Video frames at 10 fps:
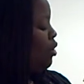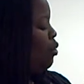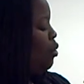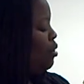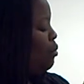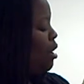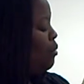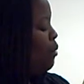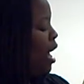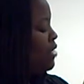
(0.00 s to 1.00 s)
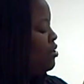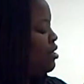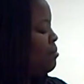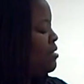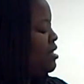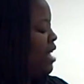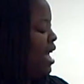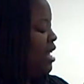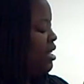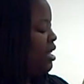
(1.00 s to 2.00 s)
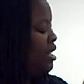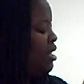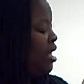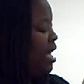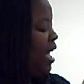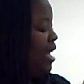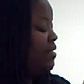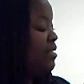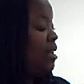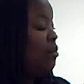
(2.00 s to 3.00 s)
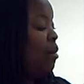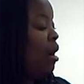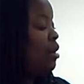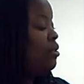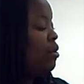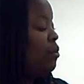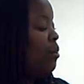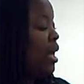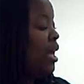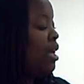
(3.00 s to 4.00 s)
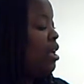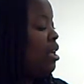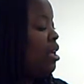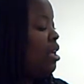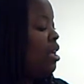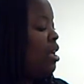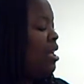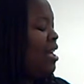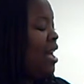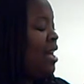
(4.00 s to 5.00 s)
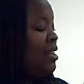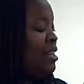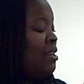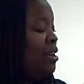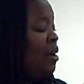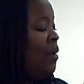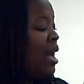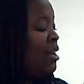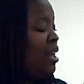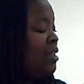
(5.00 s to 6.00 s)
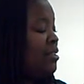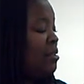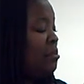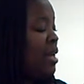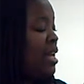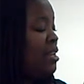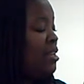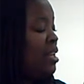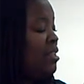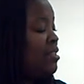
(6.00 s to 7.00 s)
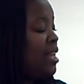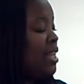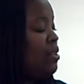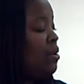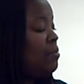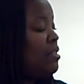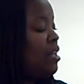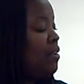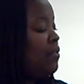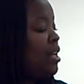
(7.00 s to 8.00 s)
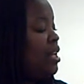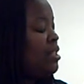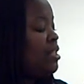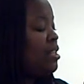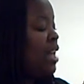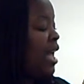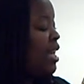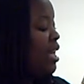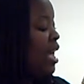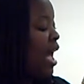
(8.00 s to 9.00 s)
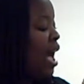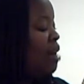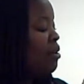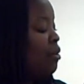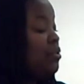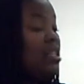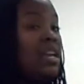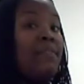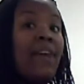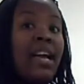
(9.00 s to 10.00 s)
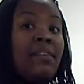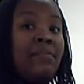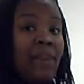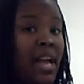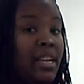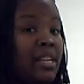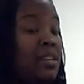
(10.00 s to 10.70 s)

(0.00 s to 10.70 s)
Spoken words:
Corduroy watched them sadly as they walked away. "I didn't know I lost the button," he said to himself. "Tonight, I'll go see if I can find